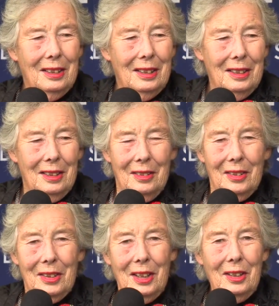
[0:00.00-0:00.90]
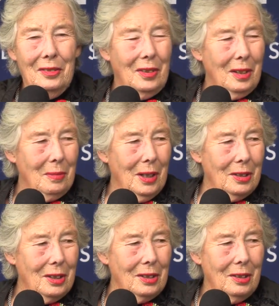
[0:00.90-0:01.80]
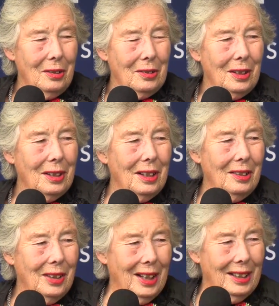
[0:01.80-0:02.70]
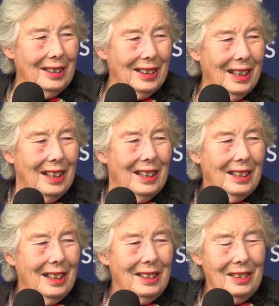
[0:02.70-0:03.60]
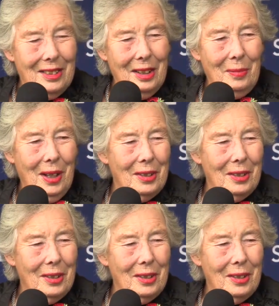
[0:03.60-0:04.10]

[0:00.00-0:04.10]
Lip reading: Well, thank you very much. It's an honour anyway. Thank you so much.